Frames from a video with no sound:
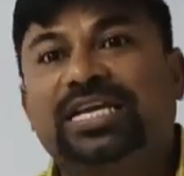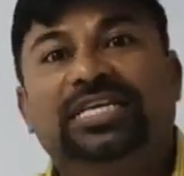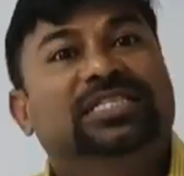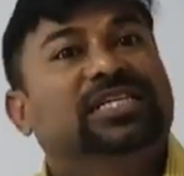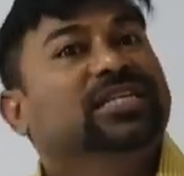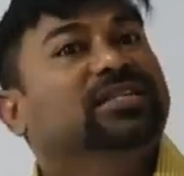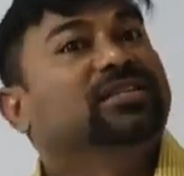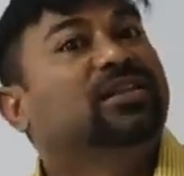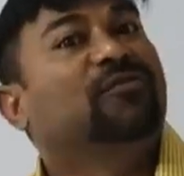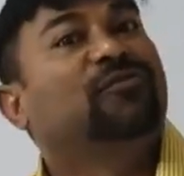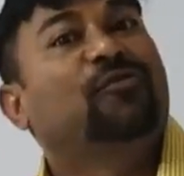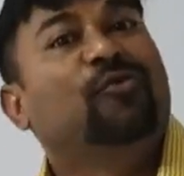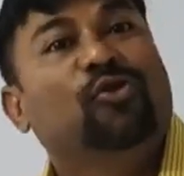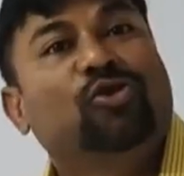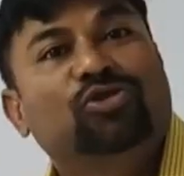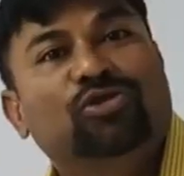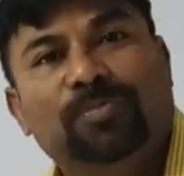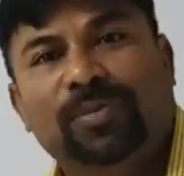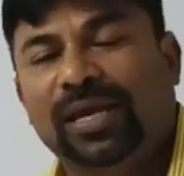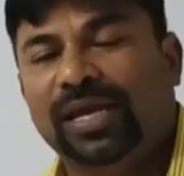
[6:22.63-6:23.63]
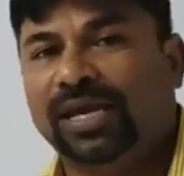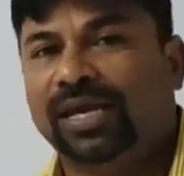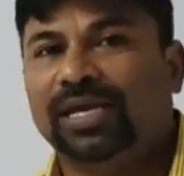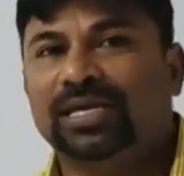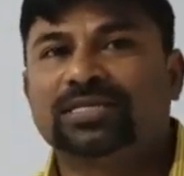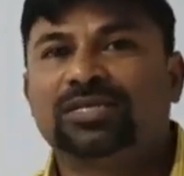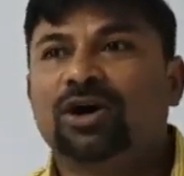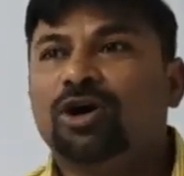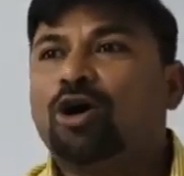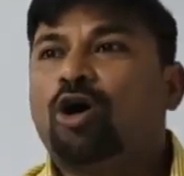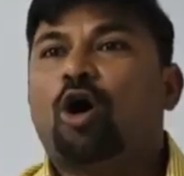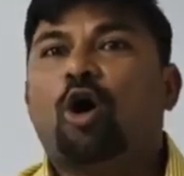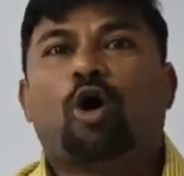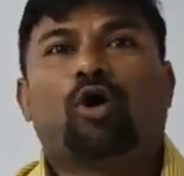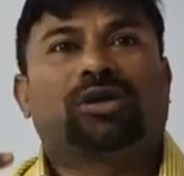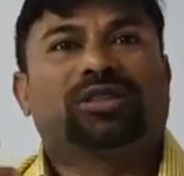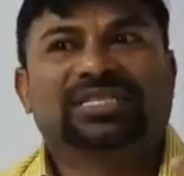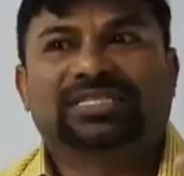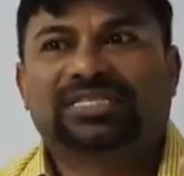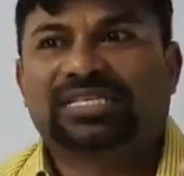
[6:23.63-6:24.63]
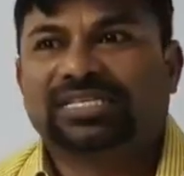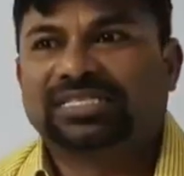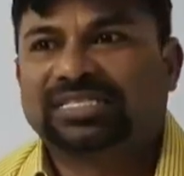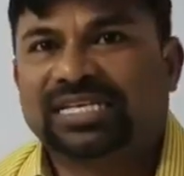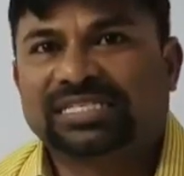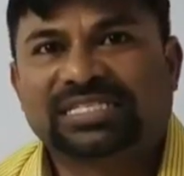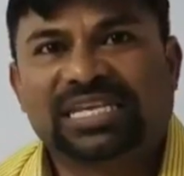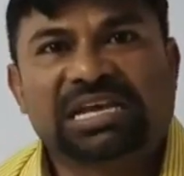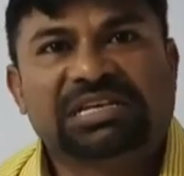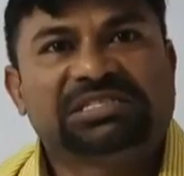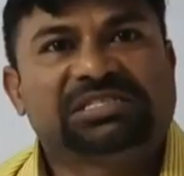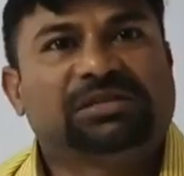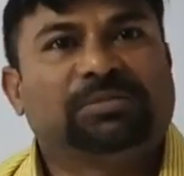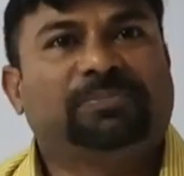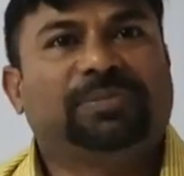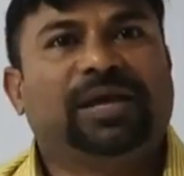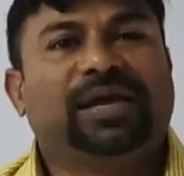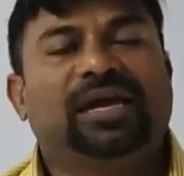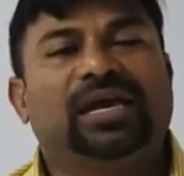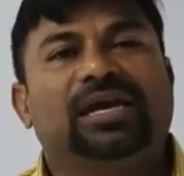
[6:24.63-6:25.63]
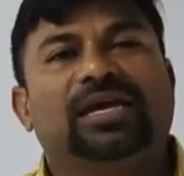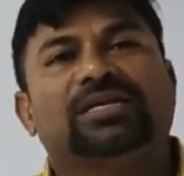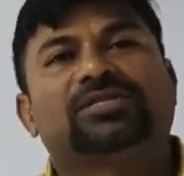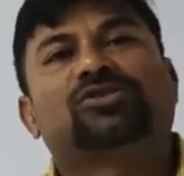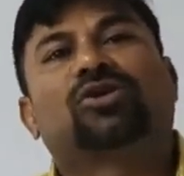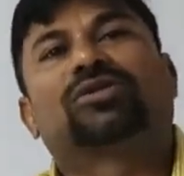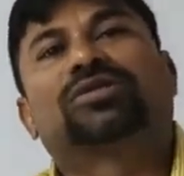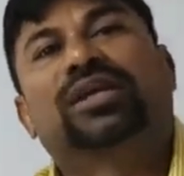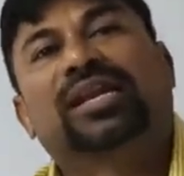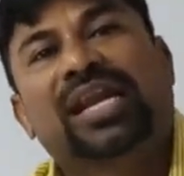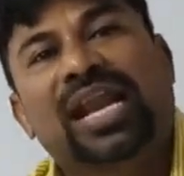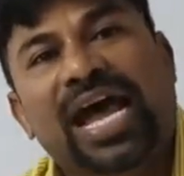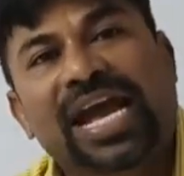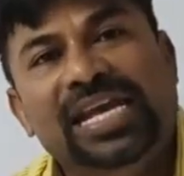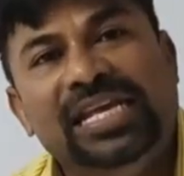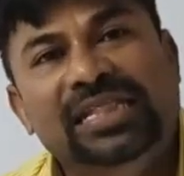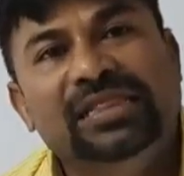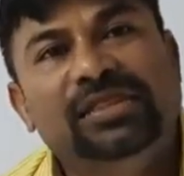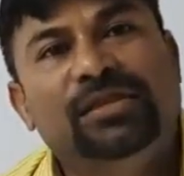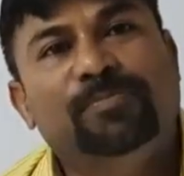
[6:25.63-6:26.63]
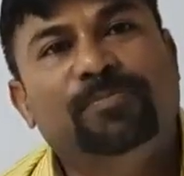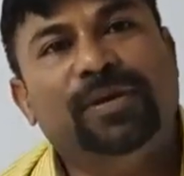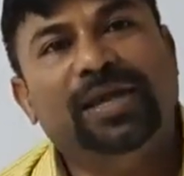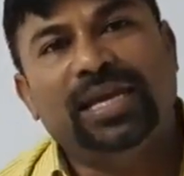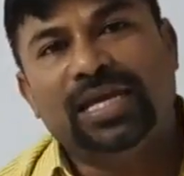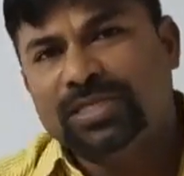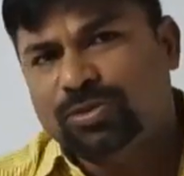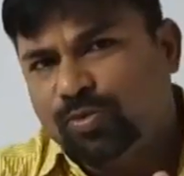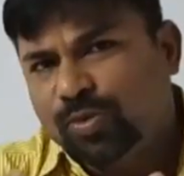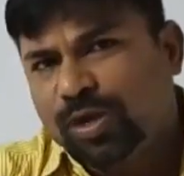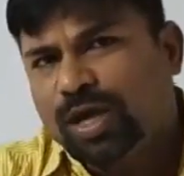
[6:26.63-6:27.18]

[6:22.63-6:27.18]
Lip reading: Is it the 4th place, or this is the 6th place, or the 9th place?